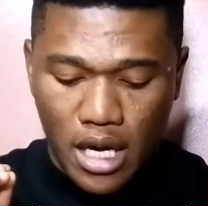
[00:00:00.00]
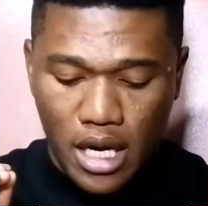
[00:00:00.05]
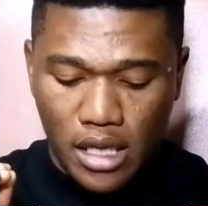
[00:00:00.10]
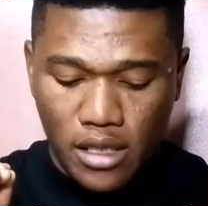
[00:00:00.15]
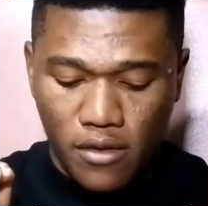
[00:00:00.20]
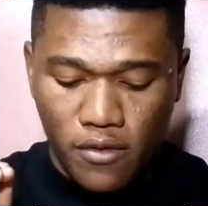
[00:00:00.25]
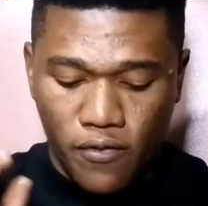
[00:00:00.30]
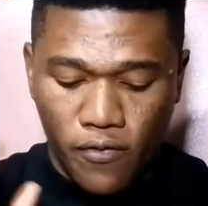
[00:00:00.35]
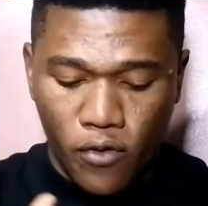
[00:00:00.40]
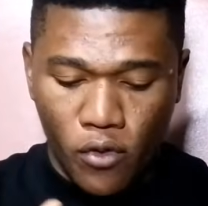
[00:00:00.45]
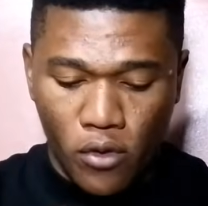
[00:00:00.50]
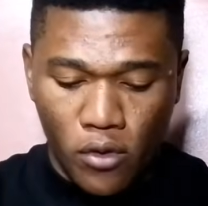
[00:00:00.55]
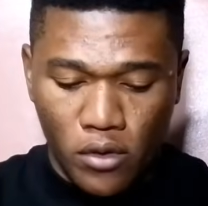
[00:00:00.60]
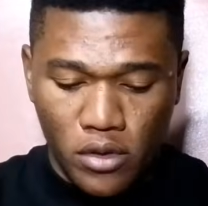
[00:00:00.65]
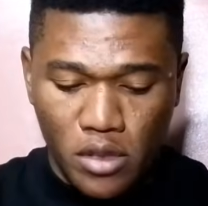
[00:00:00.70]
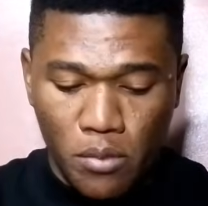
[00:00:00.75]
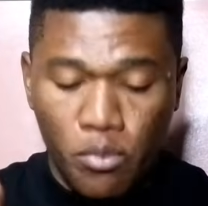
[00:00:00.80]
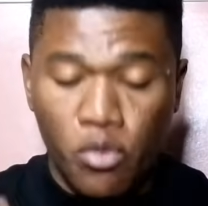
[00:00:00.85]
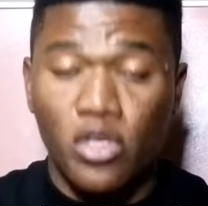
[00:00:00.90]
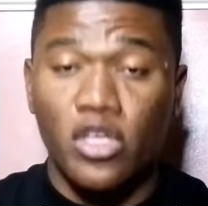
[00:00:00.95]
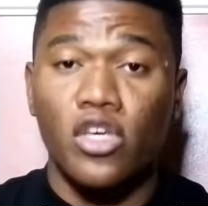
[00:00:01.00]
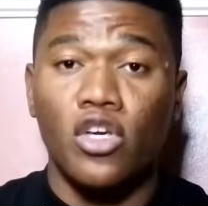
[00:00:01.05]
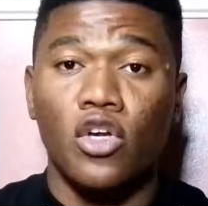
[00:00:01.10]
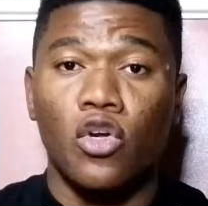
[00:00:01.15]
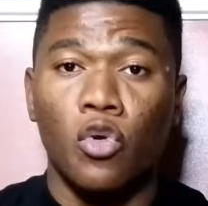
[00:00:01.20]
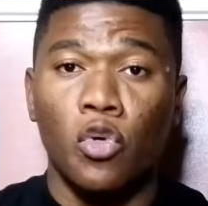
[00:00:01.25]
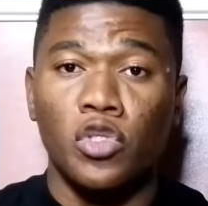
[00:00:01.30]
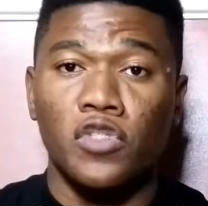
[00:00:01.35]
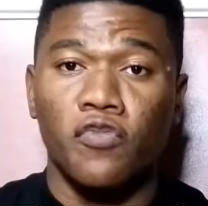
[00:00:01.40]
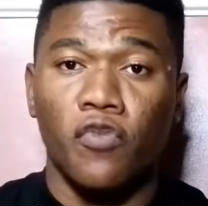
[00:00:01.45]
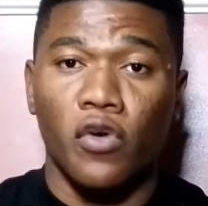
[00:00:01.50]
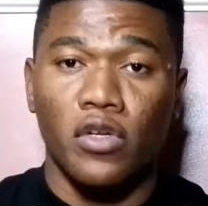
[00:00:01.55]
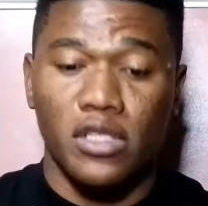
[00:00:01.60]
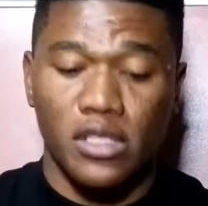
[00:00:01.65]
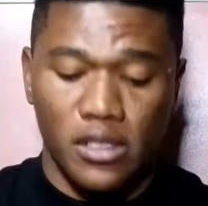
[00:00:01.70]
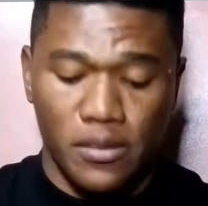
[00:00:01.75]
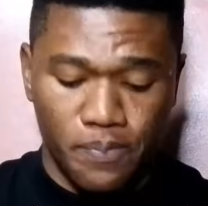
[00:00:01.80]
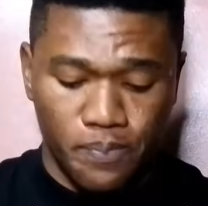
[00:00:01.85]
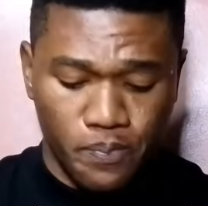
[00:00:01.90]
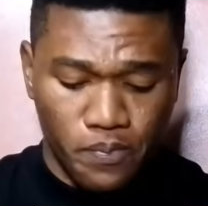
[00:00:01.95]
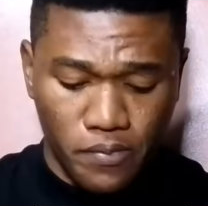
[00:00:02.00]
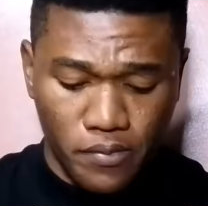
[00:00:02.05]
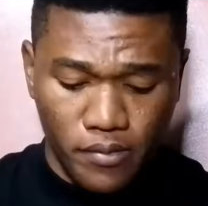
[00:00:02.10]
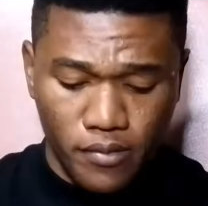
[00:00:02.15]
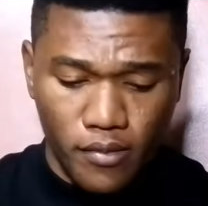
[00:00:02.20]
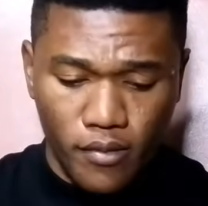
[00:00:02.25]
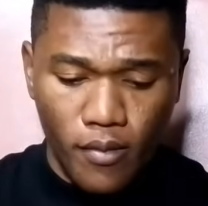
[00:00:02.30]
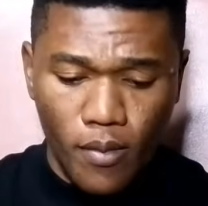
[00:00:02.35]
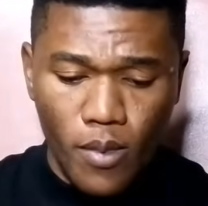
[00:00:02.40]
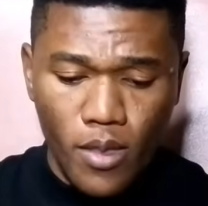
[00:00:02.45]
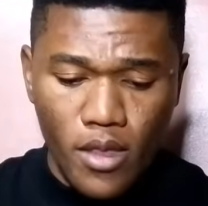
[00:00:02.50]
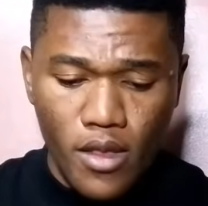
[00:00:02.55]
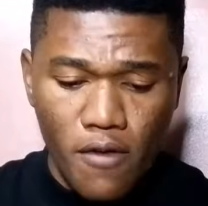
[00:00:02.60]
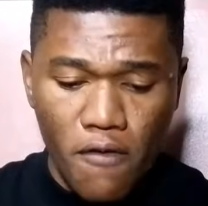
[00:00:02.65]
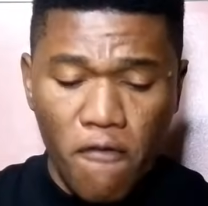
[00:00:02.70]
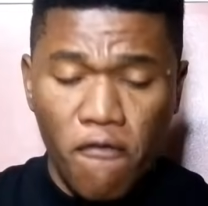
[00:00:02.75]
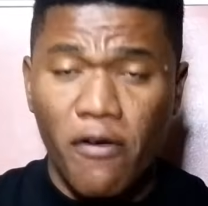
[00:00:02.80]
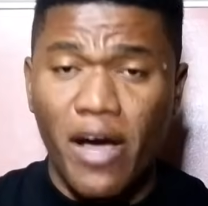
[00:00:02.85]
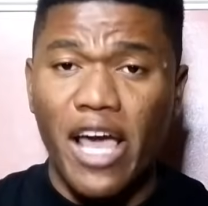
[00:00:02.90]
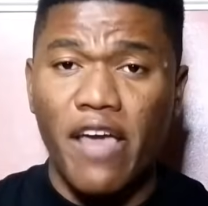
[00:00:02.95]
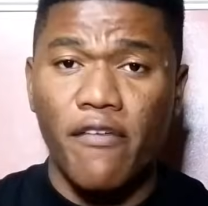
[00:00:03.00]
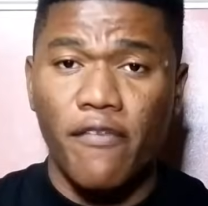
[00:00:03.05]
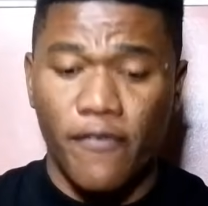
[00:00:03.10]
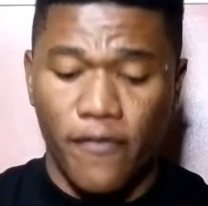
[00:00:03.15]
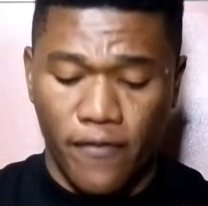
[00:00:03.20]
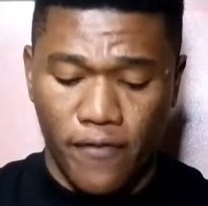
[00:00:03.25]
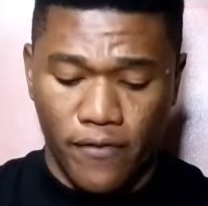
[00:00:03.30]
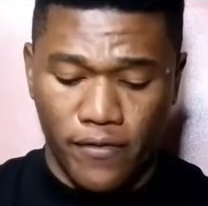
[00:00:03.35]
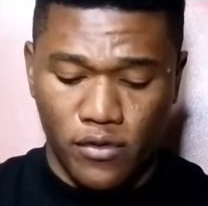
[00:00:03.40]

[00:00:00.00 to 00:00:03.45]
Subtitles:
And for the booking code for the 10